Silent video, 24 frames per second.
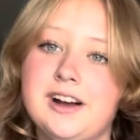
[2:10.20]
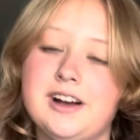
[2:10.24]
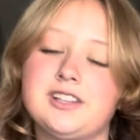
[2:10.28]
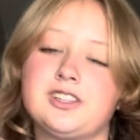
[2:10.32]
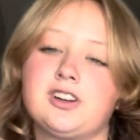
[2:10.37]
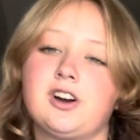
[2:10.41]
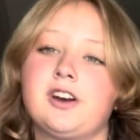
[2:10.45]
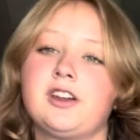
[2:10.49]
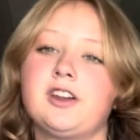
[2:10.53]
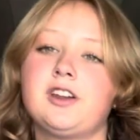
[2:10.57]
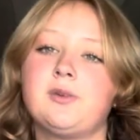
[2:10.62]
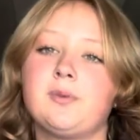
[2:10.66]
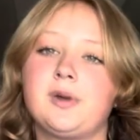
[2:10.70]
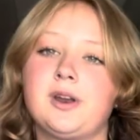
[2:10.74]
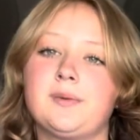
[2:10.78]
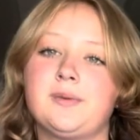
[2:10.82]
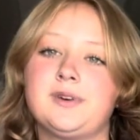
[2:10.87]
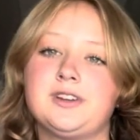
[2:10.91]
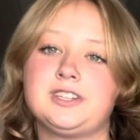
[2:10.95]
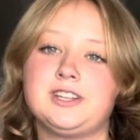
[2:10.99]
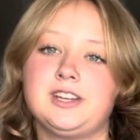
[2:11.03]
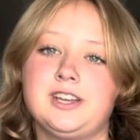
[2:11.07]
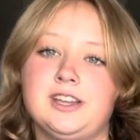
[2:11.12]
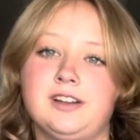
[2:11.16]
I started it when I
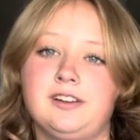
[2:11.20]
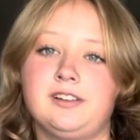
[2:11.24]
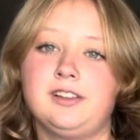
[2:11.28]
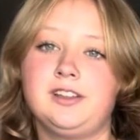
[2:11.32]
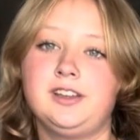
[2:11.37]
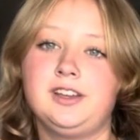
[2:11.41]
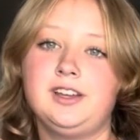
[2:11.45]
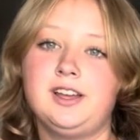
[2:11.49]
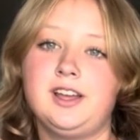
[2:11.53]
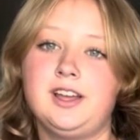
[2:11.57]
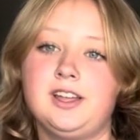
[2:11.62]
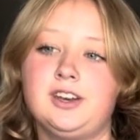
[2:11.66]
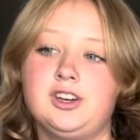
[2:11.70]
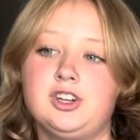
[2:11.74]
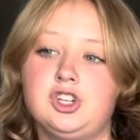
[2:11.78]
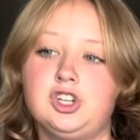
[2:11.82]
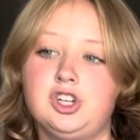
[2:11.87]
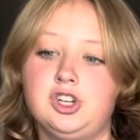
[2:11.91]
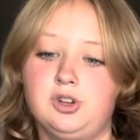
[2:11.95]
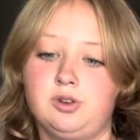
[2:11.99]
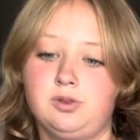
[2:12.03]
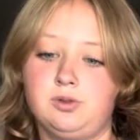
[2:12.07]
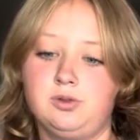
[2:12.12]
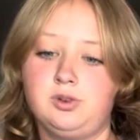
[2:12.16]
went to Italy in
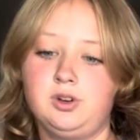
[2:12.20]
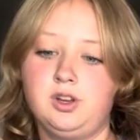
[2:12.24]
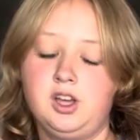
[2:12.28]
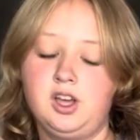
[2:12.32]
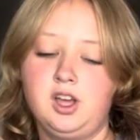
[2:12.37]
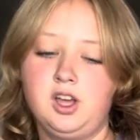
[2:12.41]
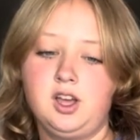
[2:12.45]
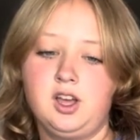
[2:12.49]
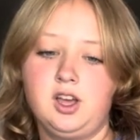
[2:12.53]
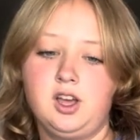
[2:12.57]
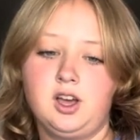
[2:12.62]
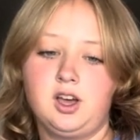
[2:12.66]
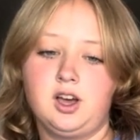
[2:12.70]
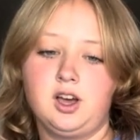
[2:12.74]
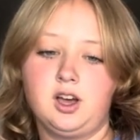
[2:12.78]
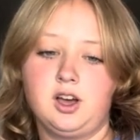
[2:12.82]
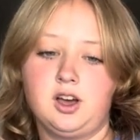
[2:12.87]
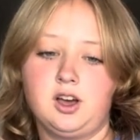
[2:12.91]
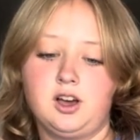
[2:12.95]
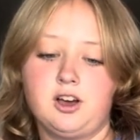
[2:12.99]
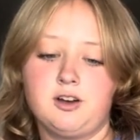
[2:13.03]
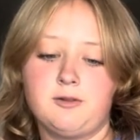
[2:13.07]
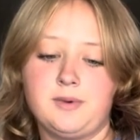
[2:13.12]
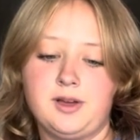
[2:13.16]
June,
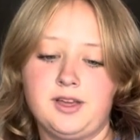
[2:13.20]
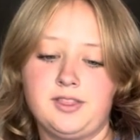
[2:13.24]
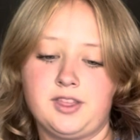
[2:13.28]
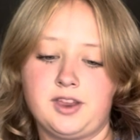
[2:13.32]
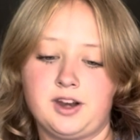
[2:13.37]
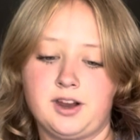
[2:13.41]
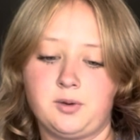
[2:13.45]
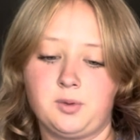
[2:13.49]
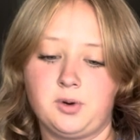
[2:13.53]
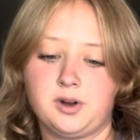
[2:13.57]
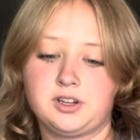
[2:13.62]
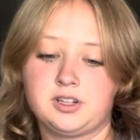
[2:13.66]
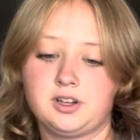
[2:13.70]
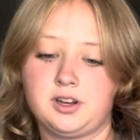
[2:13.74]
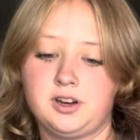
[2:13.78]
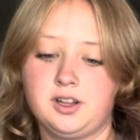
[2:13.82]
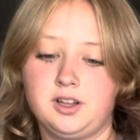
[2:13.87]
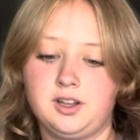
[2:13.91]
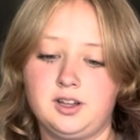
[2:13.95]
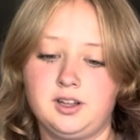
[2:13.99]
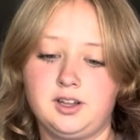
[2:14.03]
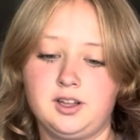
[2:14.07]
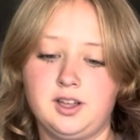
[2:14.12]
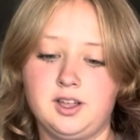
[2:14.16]
and then I worked on
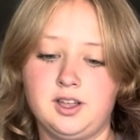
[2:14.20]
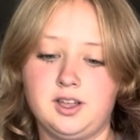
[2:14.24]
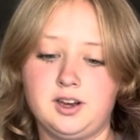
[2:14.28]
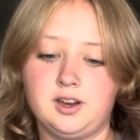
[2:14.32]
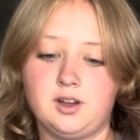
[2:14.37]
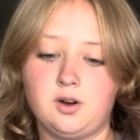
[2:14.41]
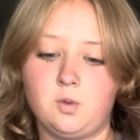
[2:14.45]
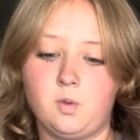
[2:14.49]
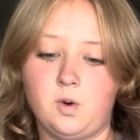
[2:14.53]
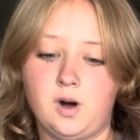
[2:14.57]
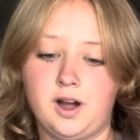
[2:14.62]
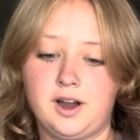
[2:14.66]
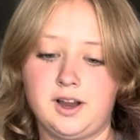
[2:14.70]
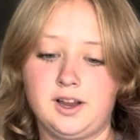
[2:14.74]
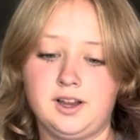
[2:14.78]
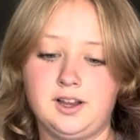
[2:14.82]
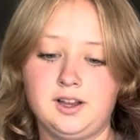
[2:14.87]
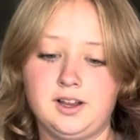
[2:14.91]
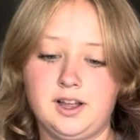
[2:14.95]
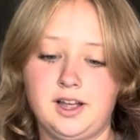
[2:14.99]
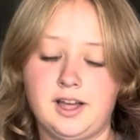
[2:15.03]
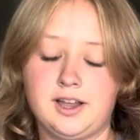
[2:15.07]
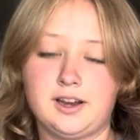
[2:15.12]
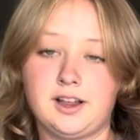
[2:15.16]
it in Hawaii
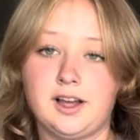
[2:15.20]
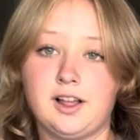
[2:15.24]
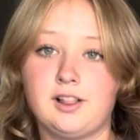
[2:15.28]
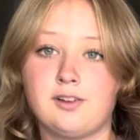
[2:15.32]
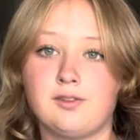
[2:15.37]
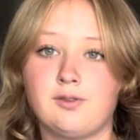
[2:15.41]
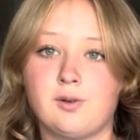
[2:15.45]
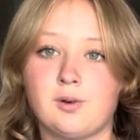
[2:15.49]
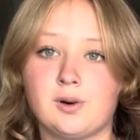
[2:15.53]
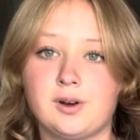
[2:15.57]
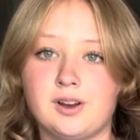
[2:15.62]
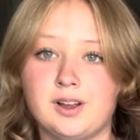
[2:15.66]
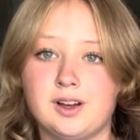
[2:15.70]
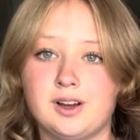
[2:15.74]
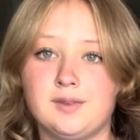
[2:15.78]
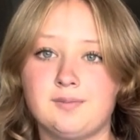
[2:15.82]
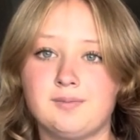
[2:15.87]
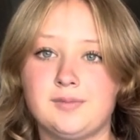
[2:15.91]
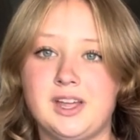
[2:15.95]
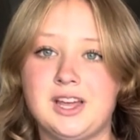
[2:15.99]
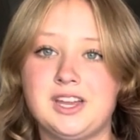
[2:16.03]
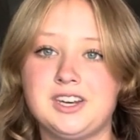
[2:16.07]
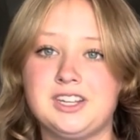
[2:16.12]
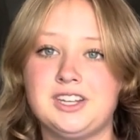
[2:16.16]
and California
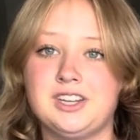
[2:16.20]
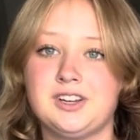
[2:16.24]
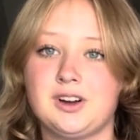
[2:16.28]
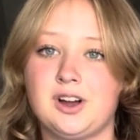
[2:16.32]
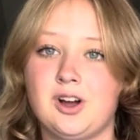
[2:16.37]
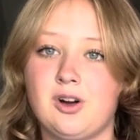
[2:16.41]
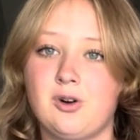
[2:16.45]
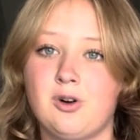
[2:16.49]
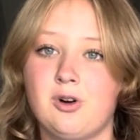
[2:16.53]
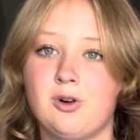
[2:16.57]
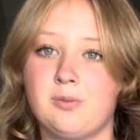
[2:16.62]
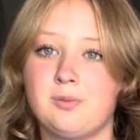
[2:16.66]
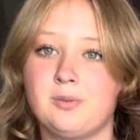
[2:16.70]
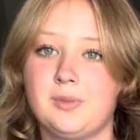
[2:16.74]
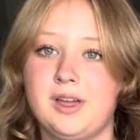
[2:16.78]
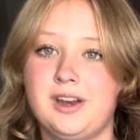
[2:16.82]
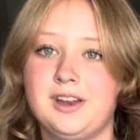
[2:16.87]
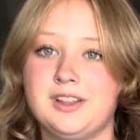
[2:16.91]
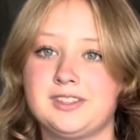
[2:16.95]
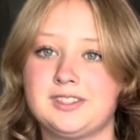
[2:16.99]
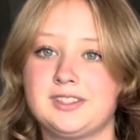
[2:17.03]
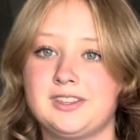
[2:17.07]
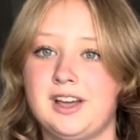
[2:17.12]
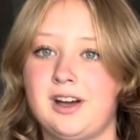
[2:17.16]
and here at home, and
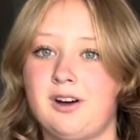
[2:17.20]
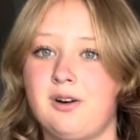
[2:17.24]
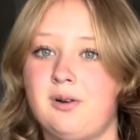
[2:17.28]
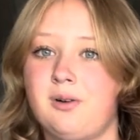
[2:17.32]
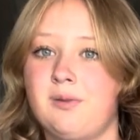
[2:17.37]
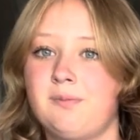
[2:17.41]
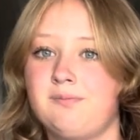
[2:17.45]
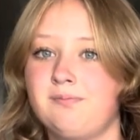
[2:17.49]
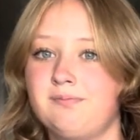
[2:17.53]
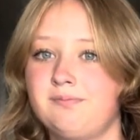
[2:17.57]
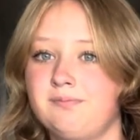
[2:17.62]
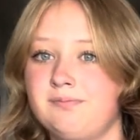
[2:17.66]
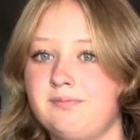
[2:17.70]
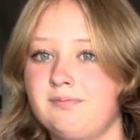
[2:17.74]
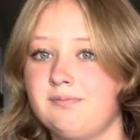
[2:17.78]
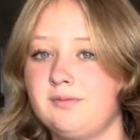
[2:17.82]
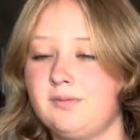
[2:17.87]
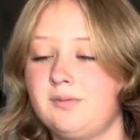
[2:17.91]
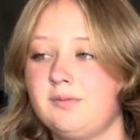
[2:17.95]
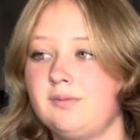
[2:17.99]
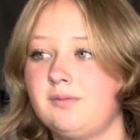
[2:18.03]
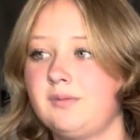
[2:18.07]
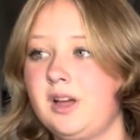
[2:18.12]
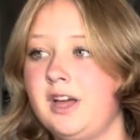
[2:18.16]
it's now
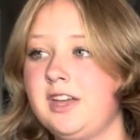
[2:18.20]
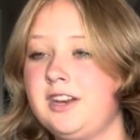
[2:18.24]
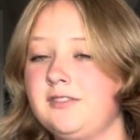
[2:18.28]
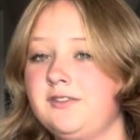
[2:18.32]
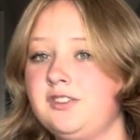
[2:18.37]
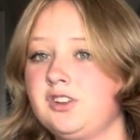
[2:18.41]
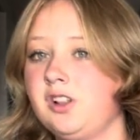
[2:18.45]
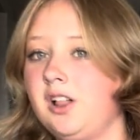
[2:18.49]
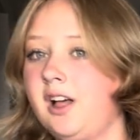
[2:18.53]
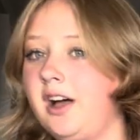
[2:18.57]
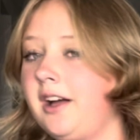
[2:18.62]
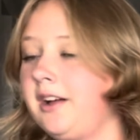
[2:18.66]
end of July.